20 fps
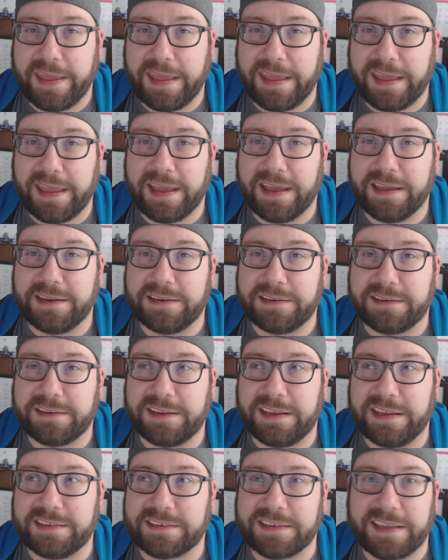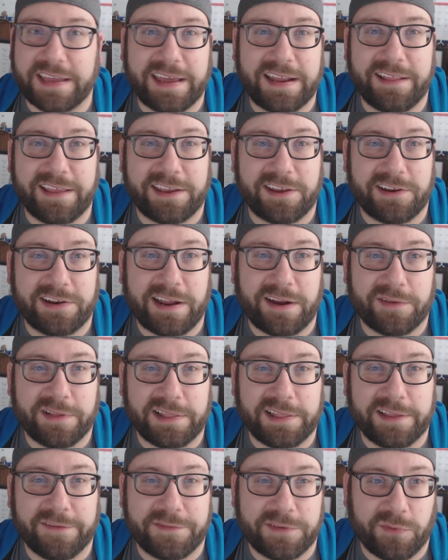and it's kind of like you're not
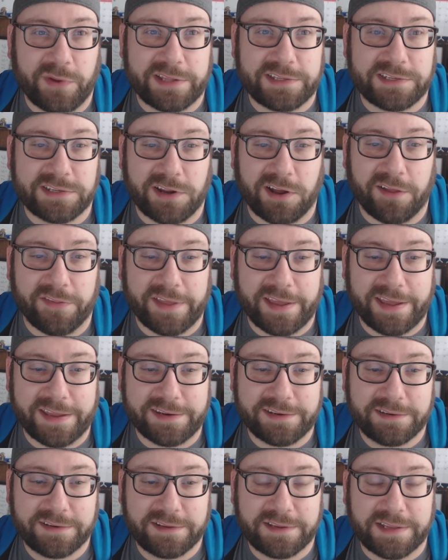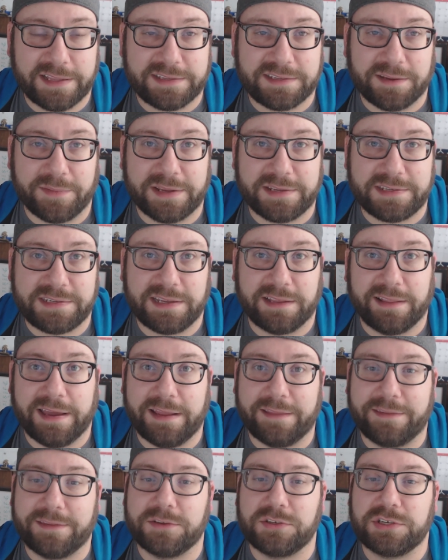really lifting weights at all then. That's something I see a
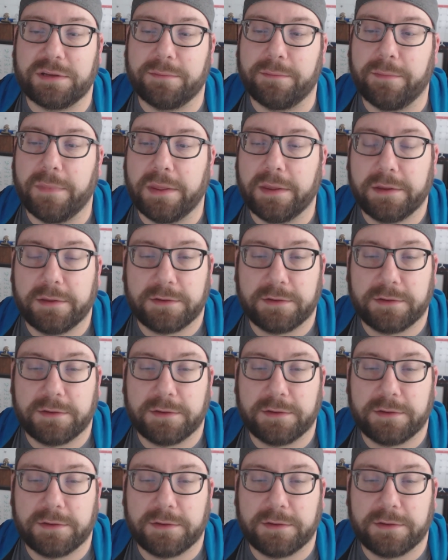lot at the gym.